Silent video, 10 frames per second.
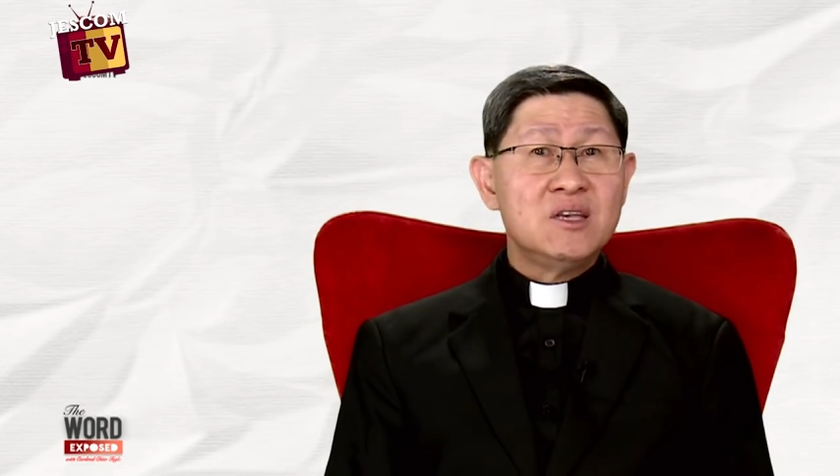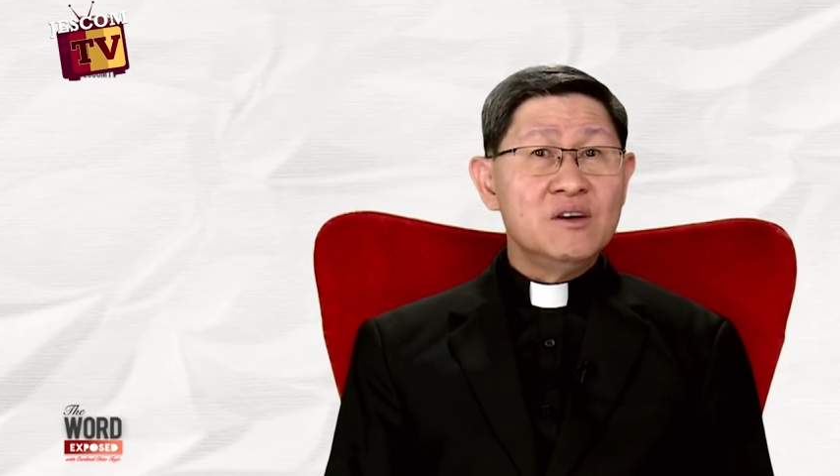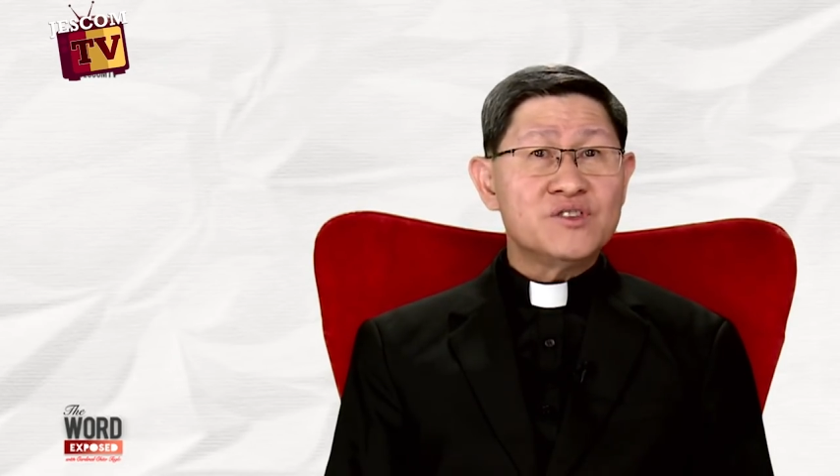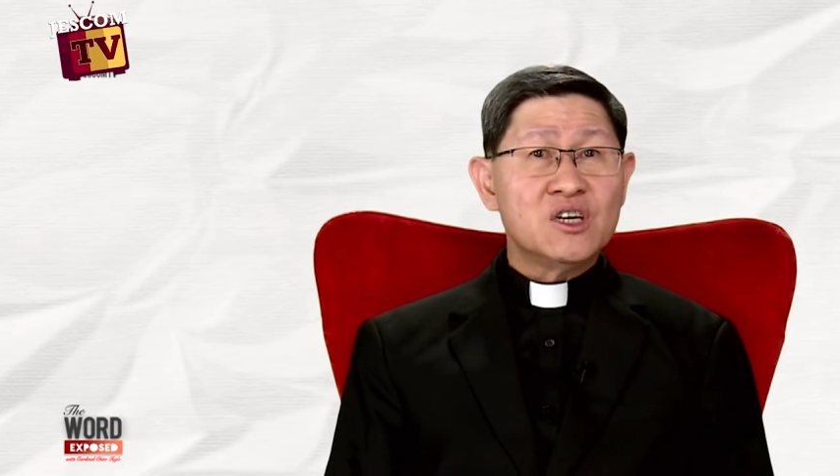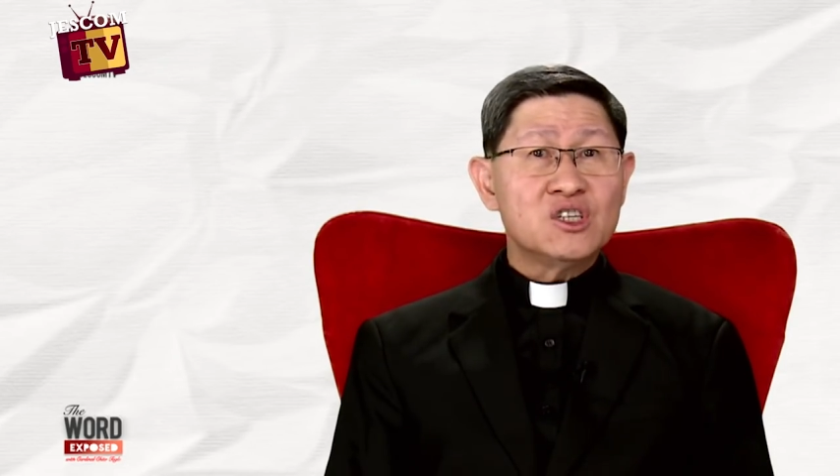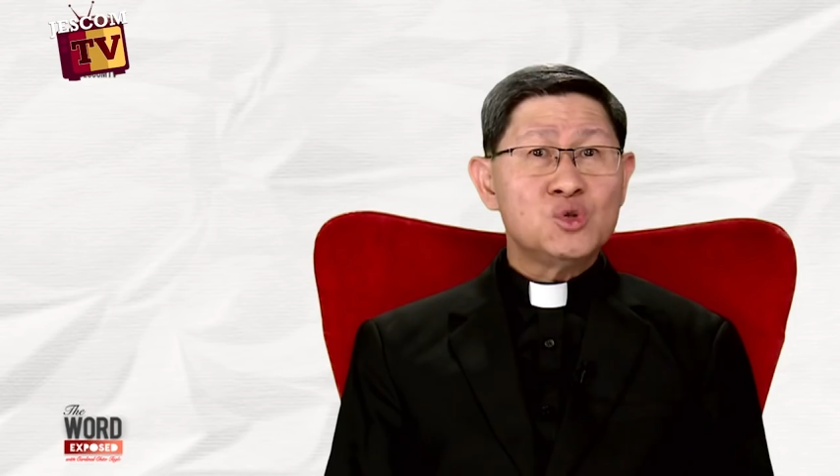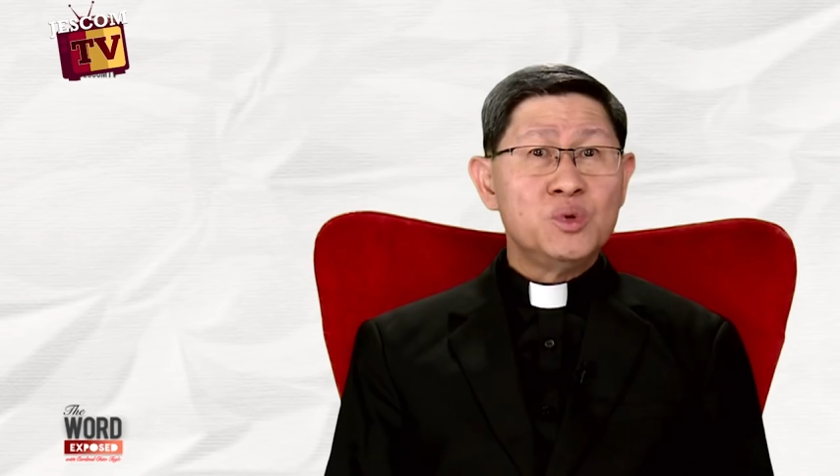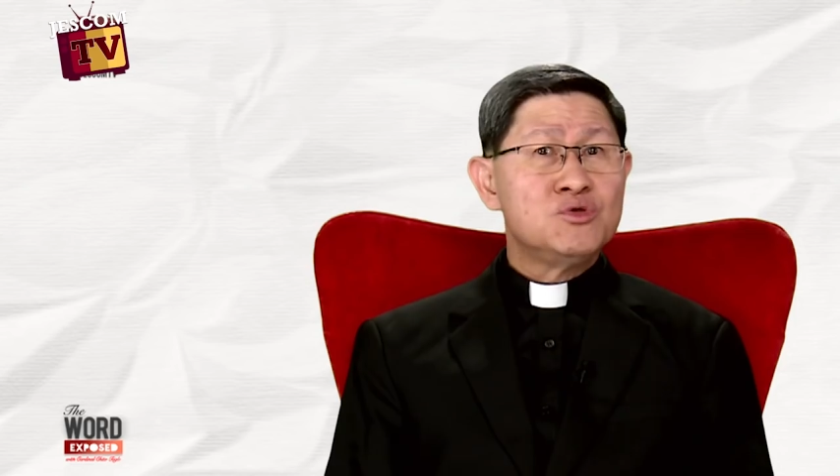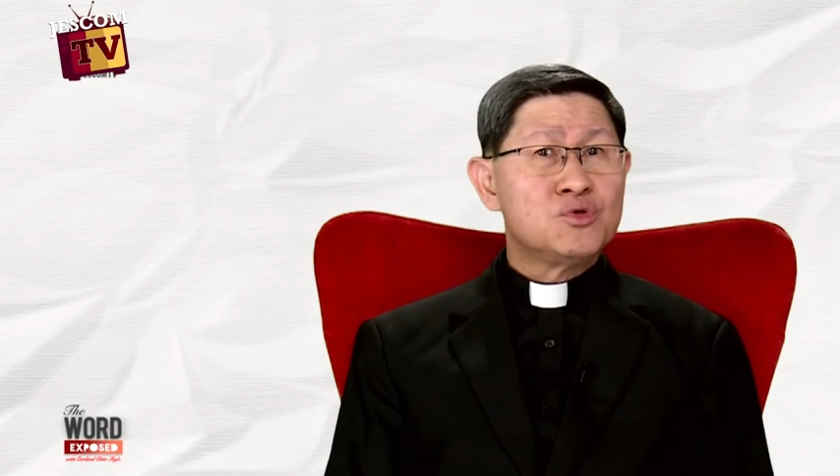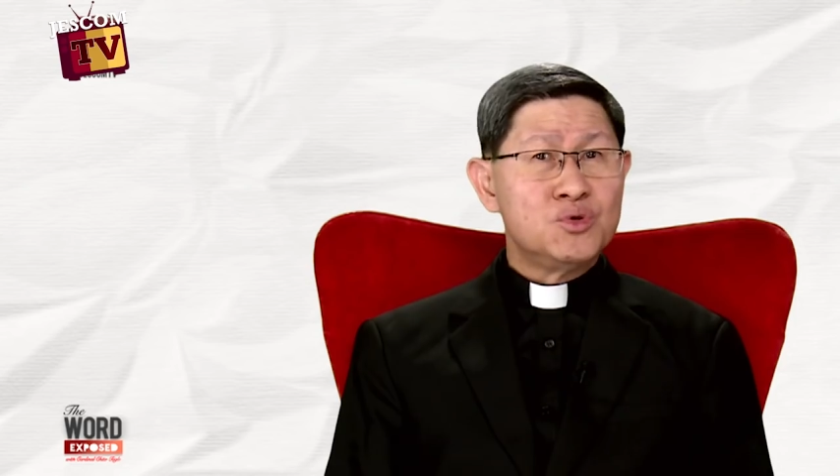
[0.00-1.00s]
gift us
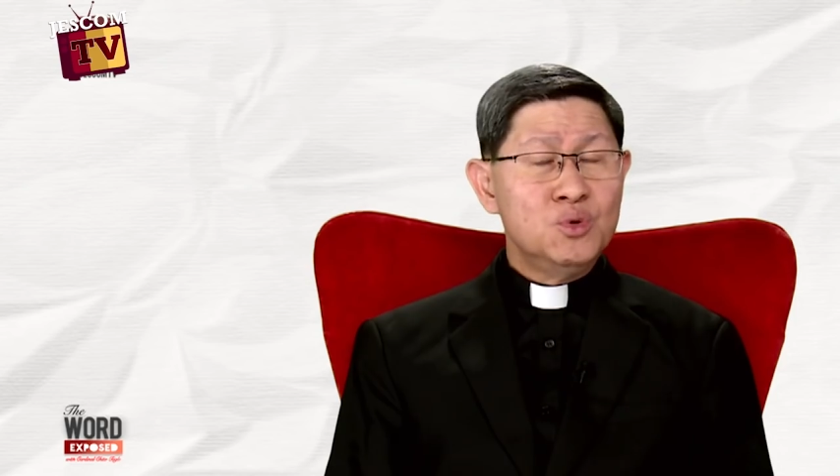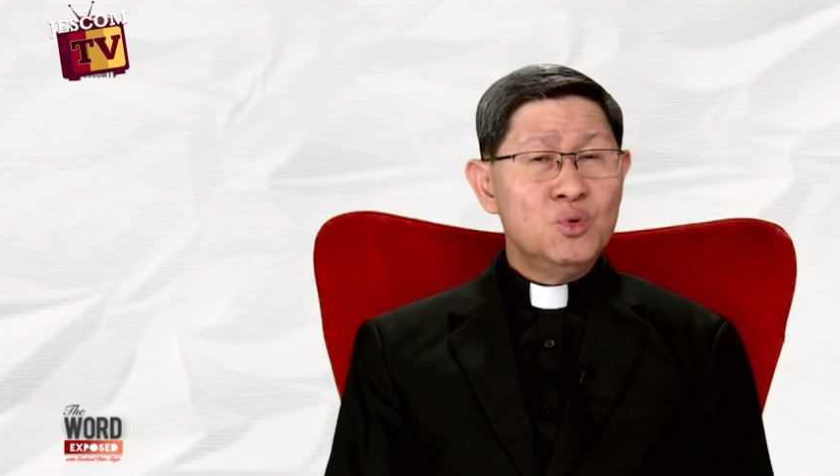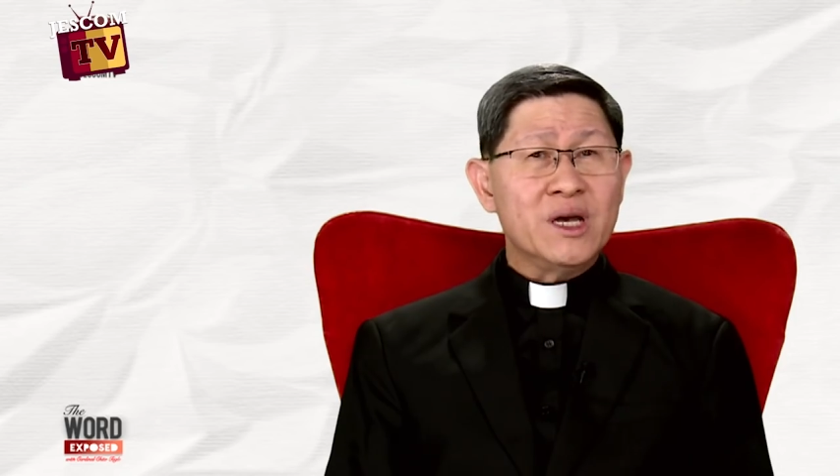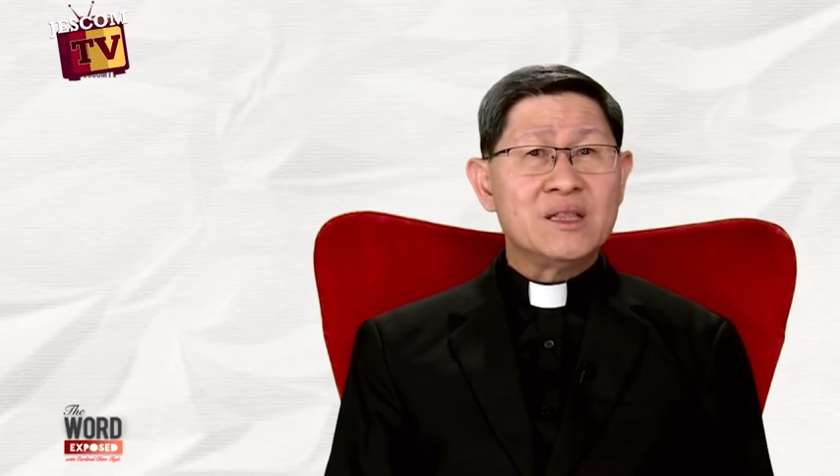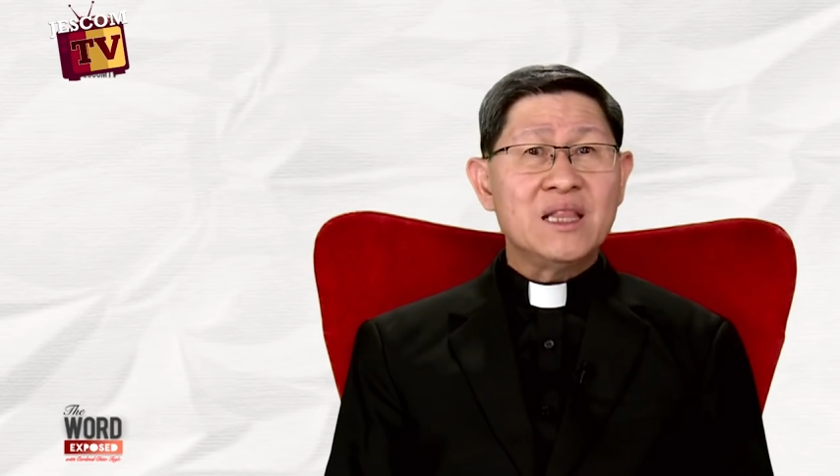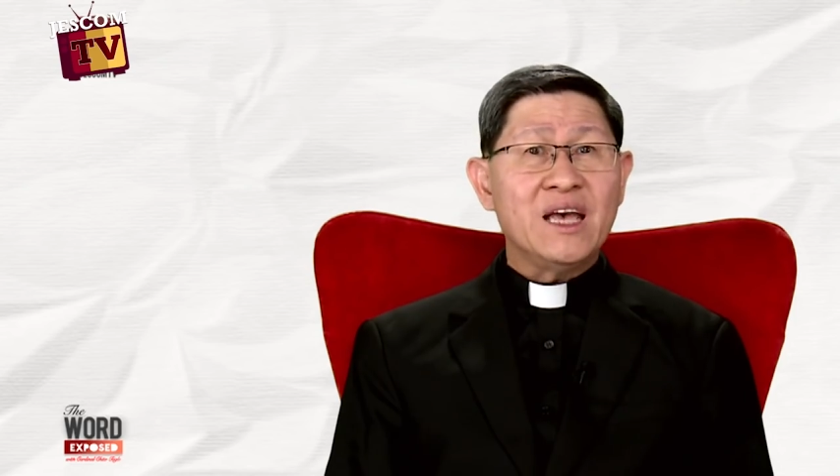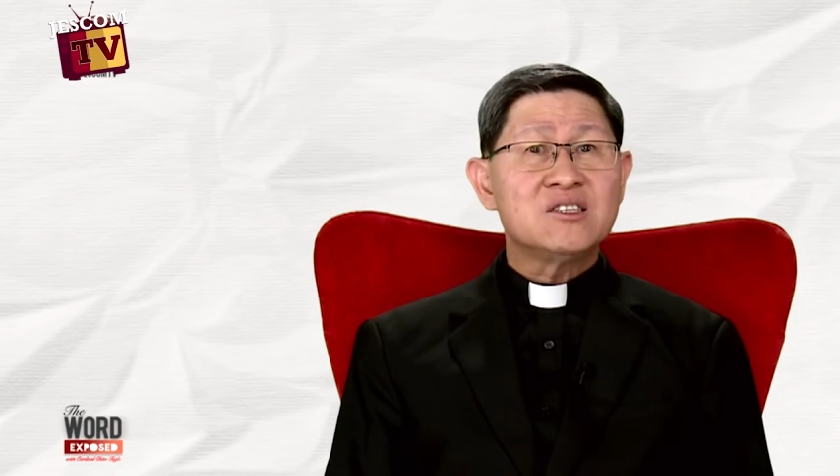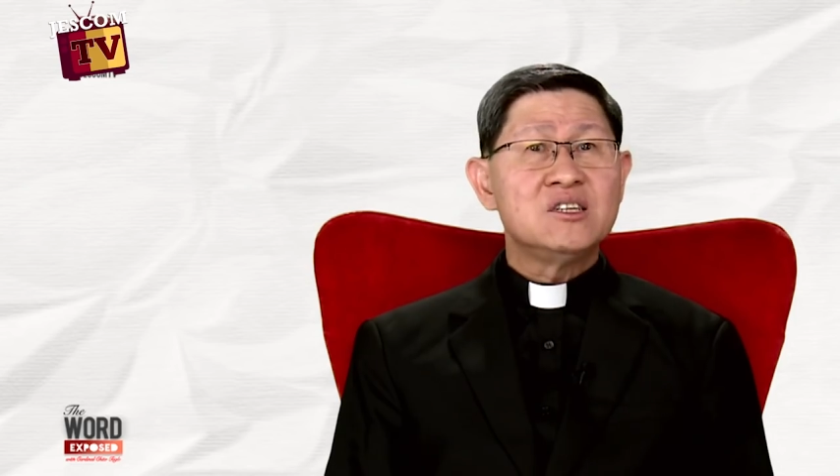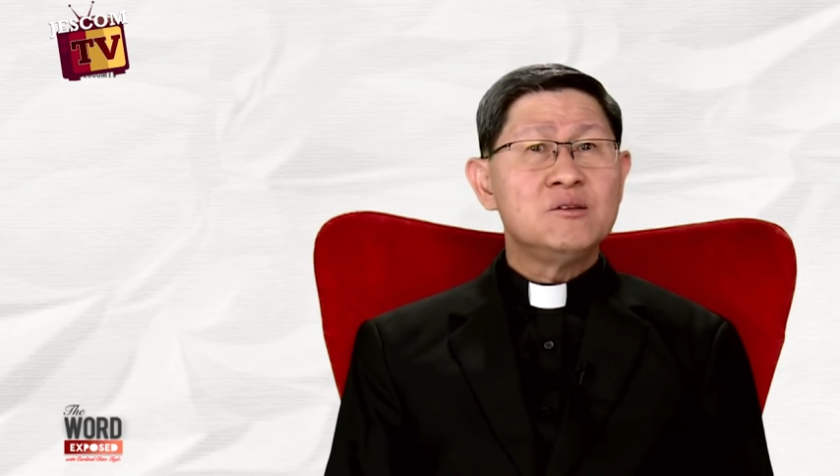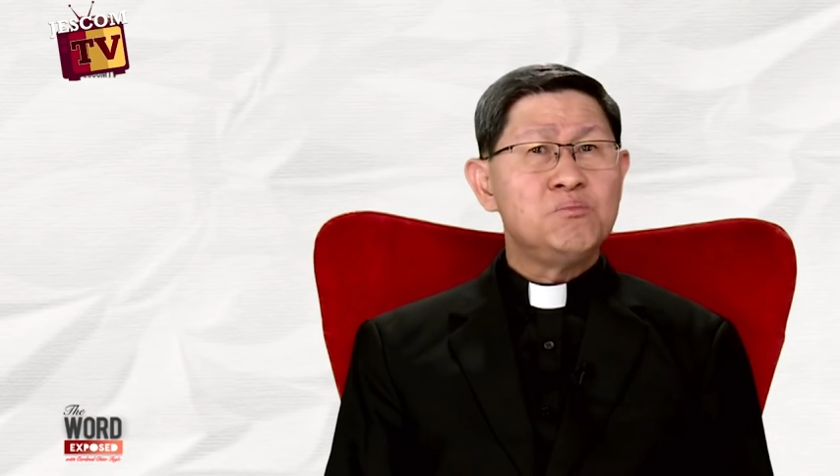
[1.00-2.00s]
with true and
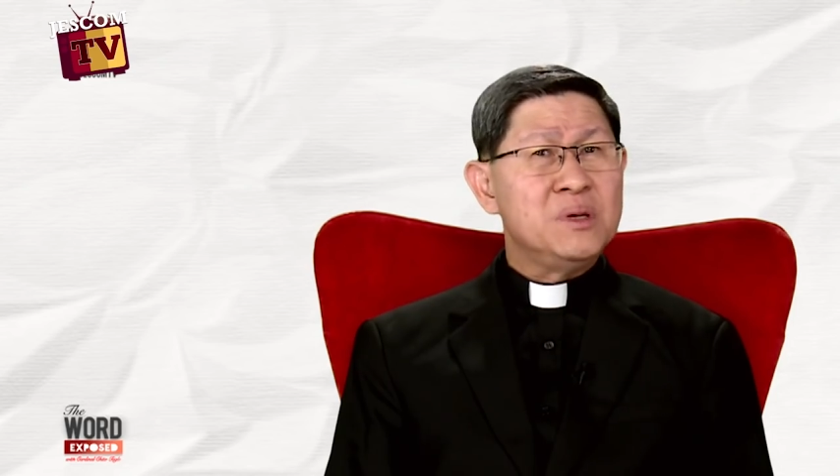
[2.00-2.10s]
lasting